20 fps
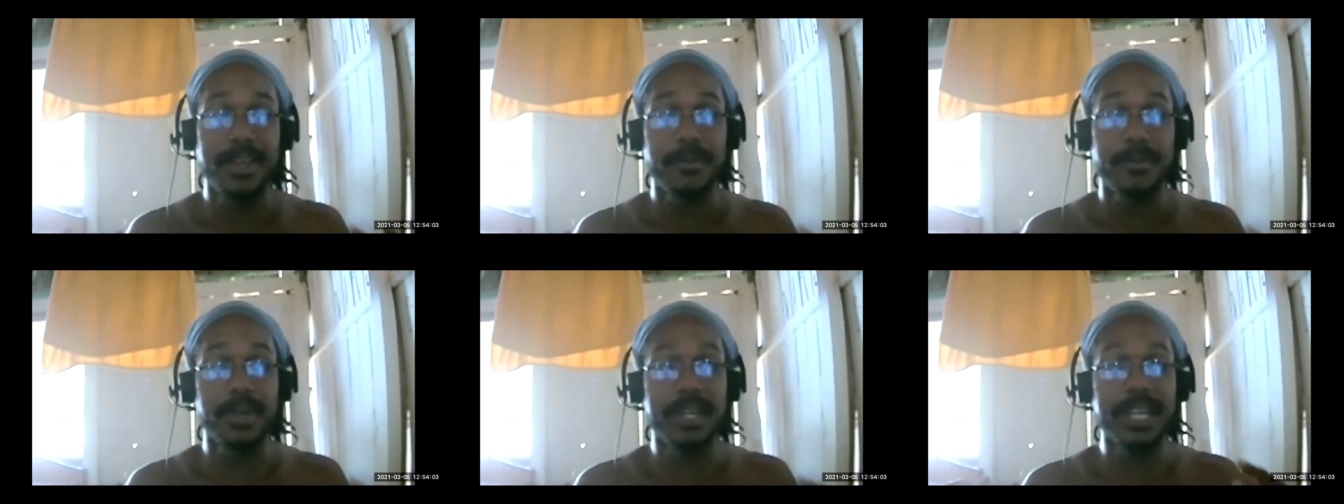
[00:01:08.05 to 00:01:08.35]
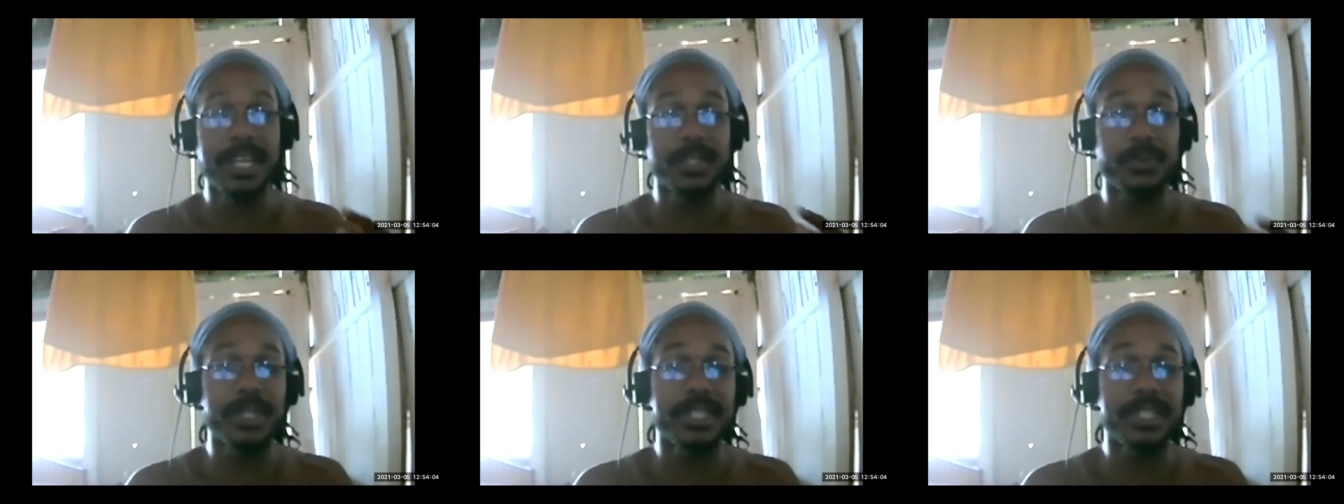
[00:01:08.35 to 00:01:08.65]

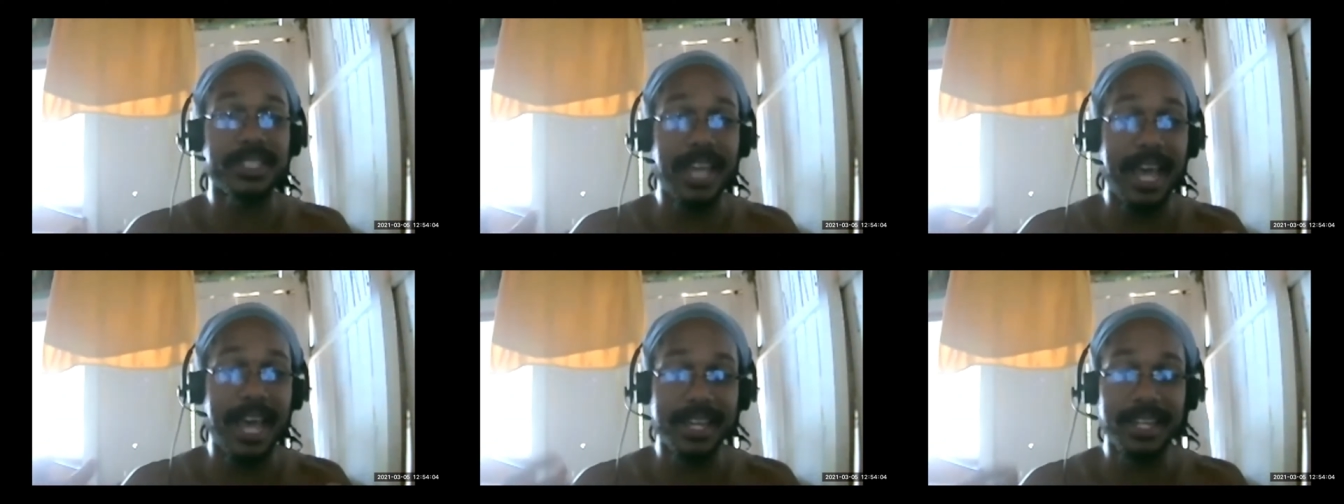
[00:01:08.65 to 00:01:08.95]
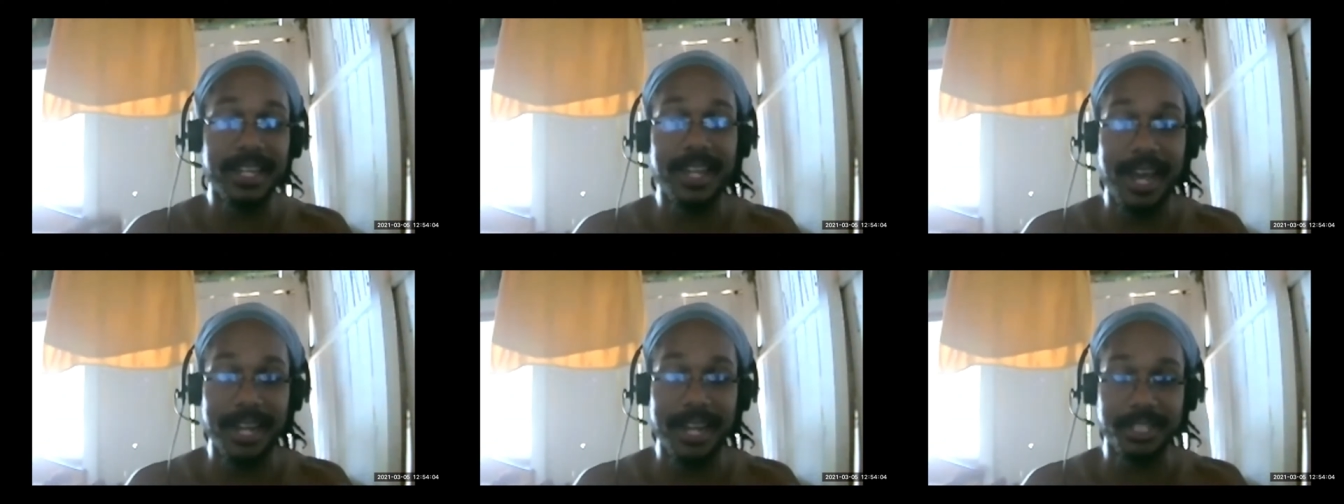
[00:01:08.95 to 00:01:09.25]
Because we
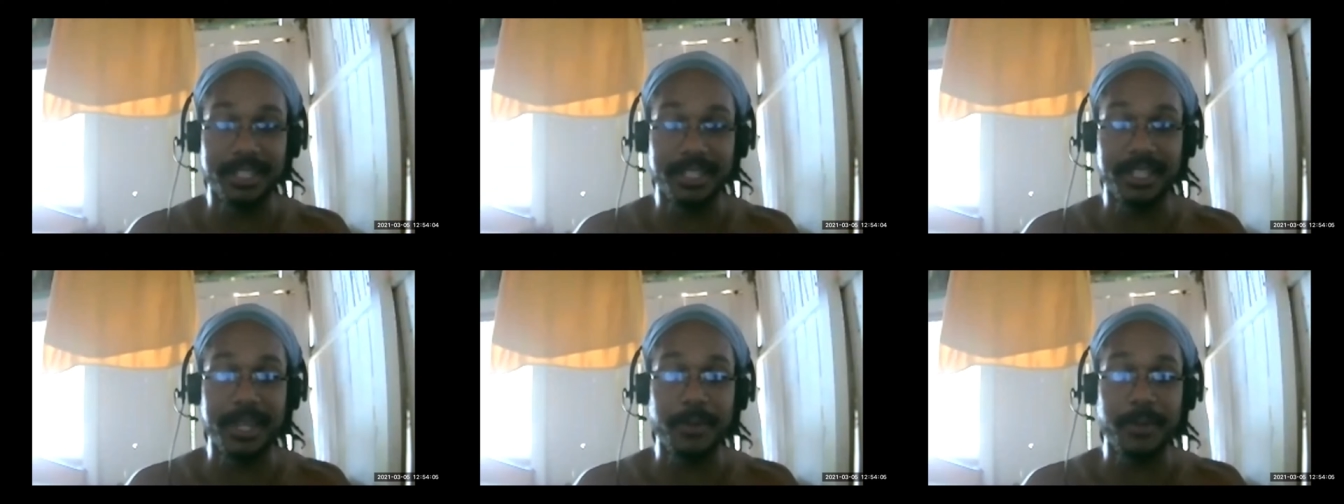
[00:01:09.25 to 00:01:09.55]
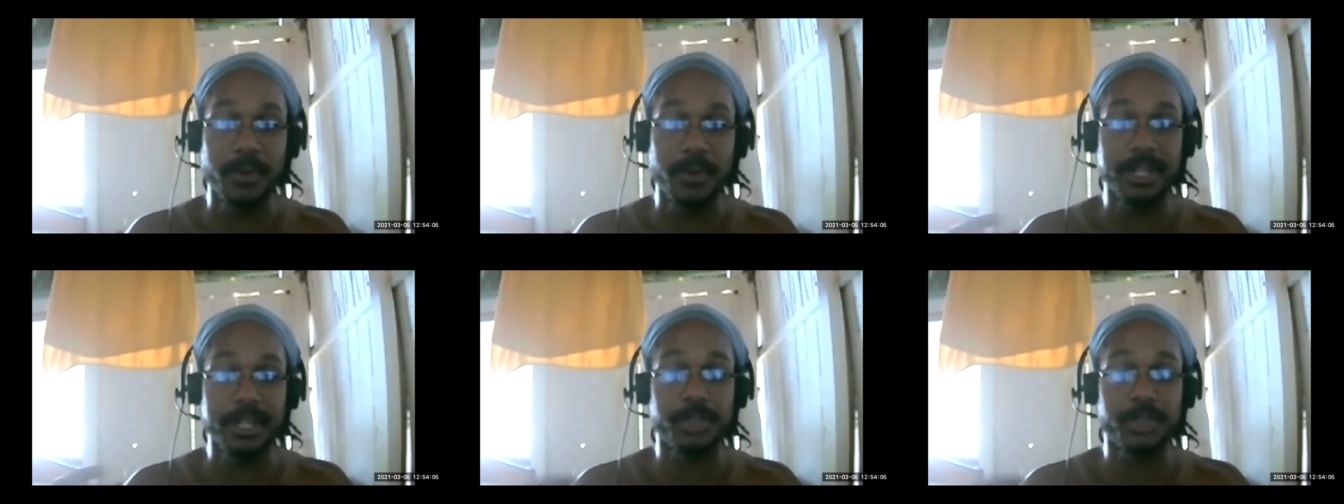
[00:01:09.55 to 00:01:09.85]
psychologically
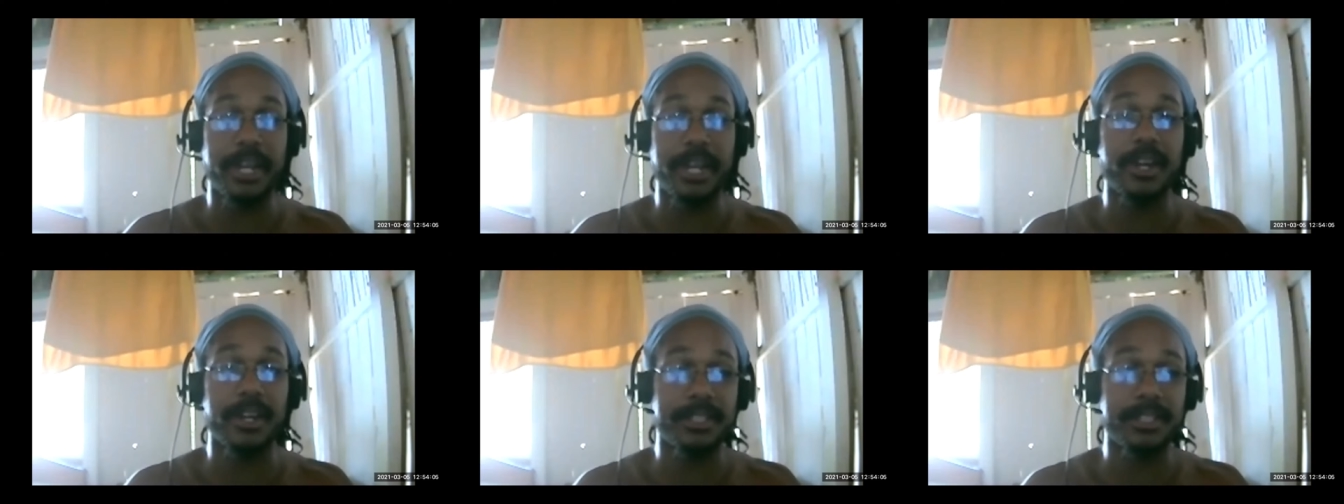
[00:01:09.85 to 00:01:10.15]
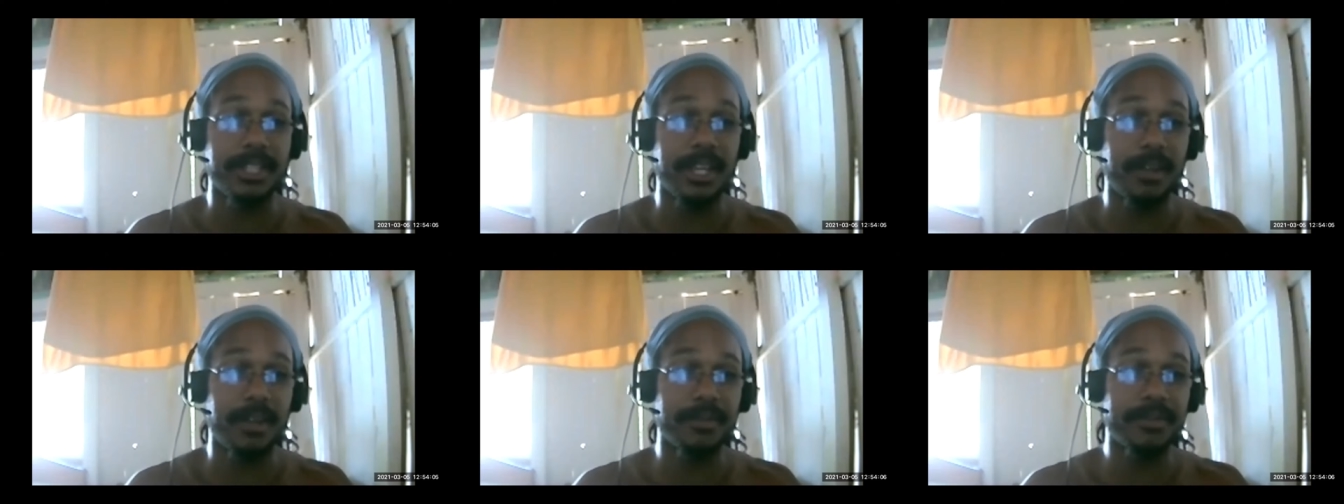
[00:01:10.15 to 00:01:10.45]
wanna trick
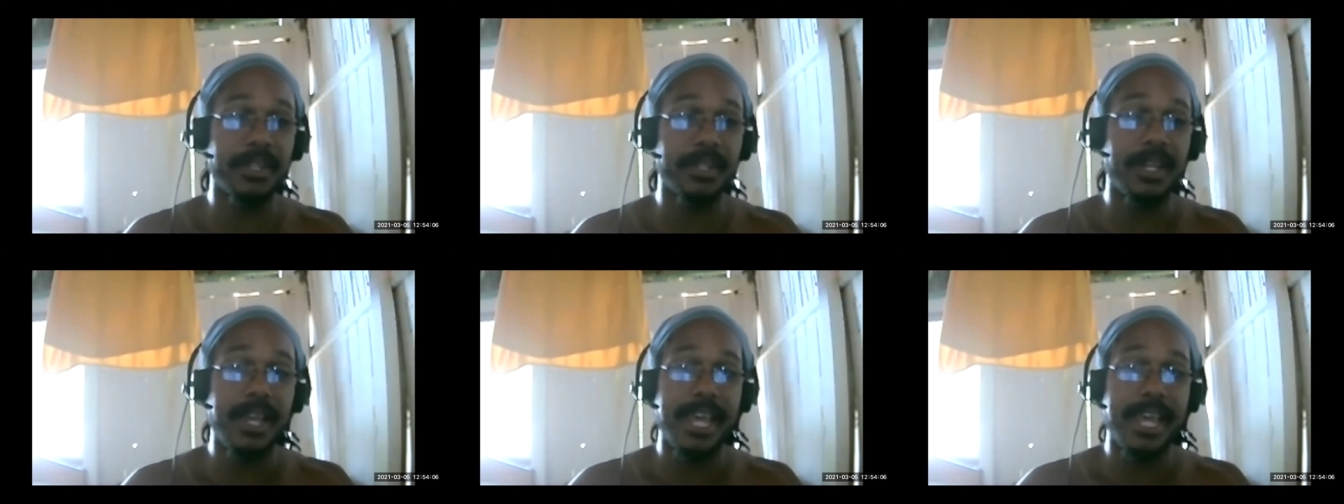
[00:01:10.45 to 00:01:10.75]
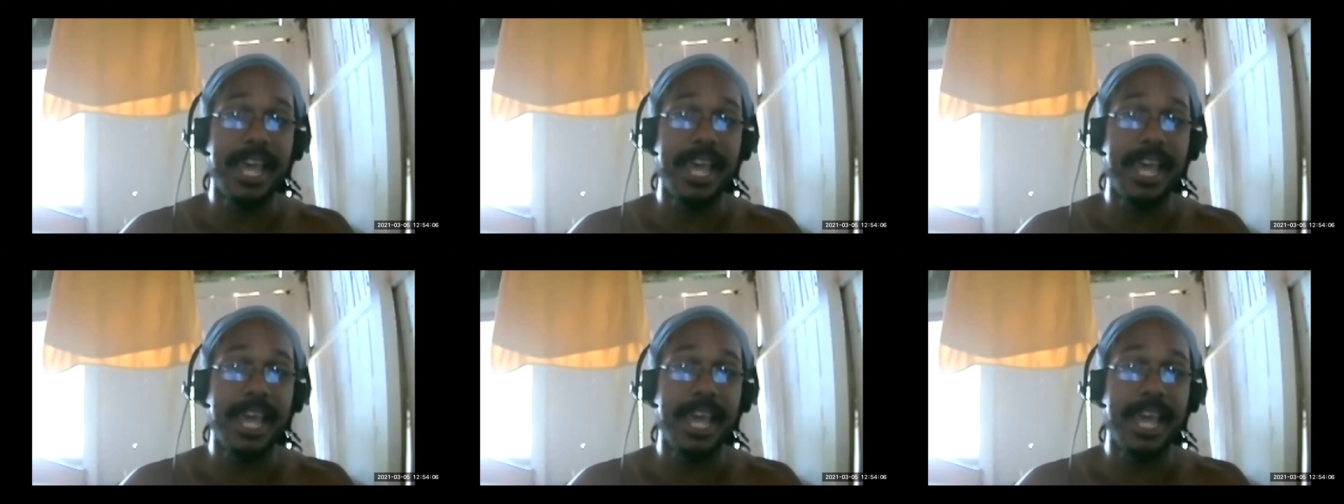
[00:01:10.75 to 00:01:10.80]
ourselves.